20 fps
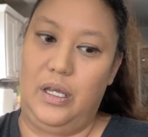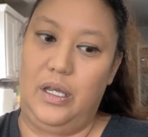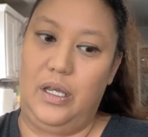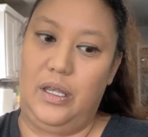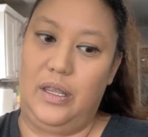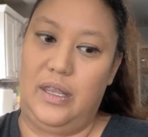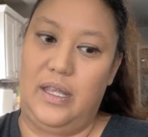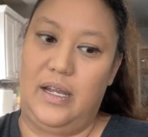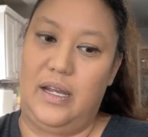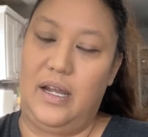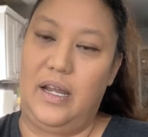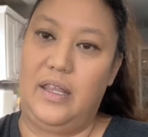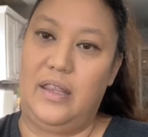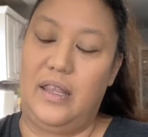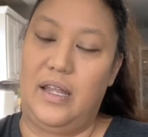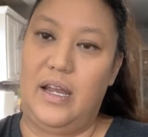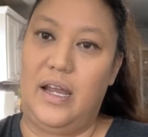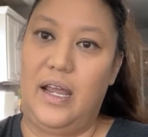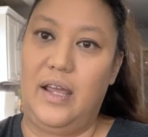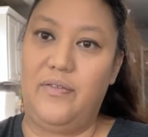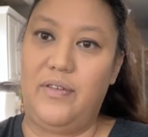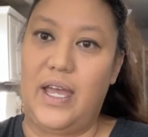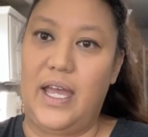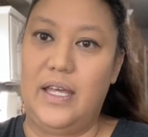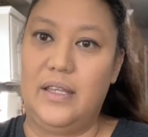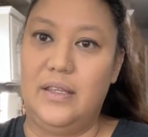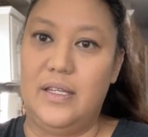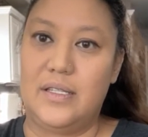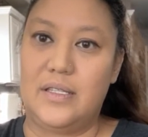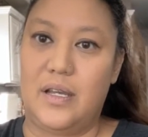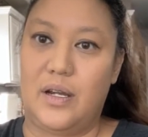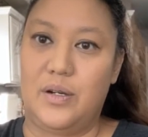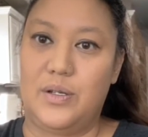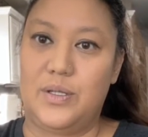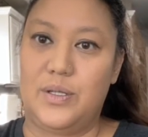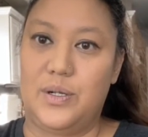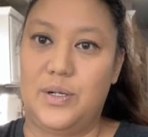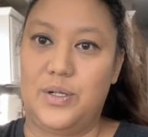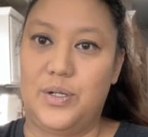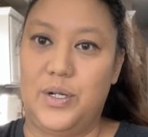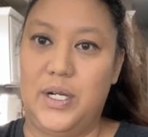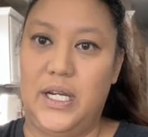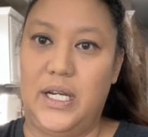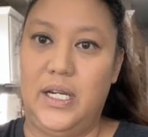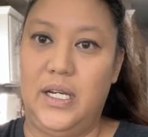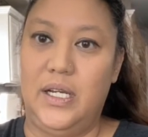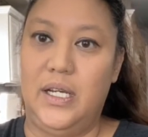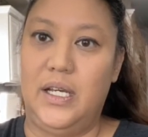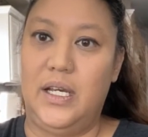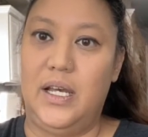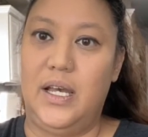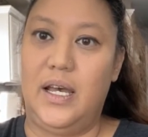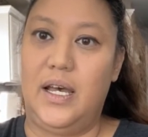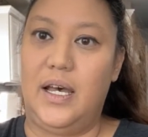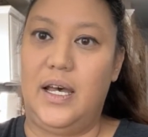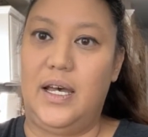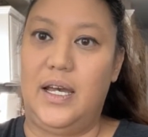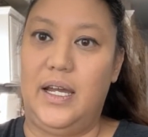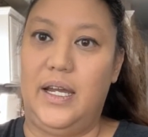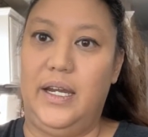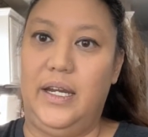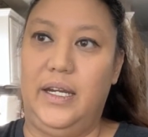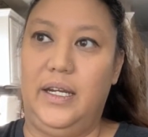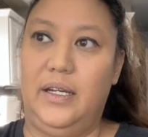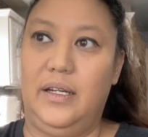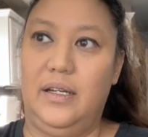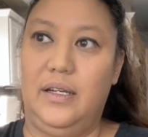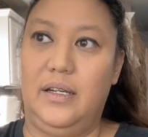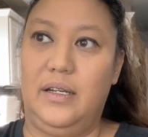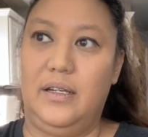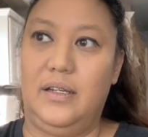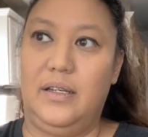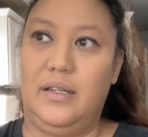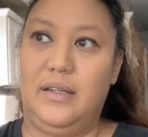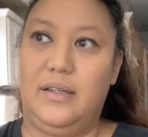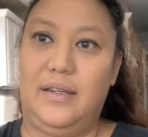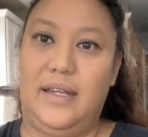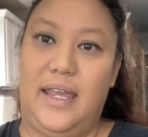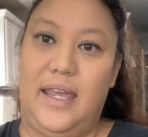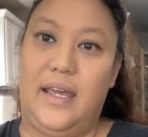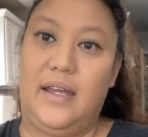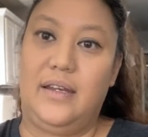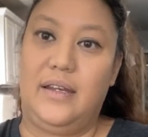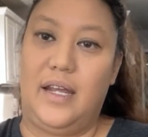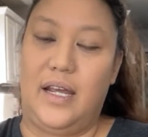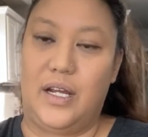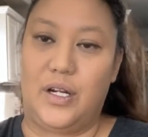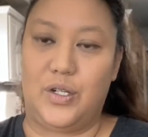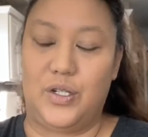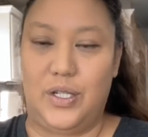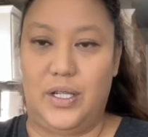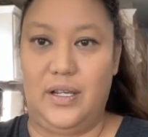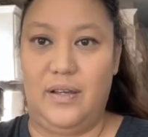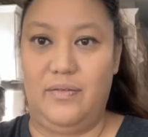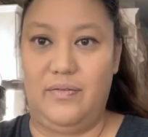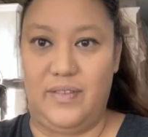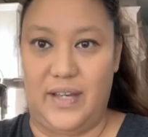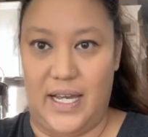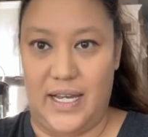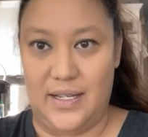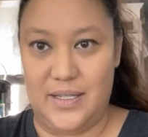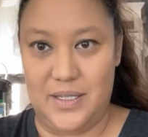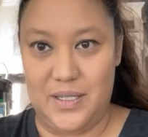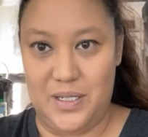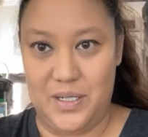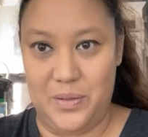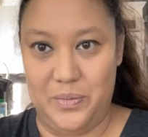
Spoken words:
that I have had this heart surgery, I can't actually fast.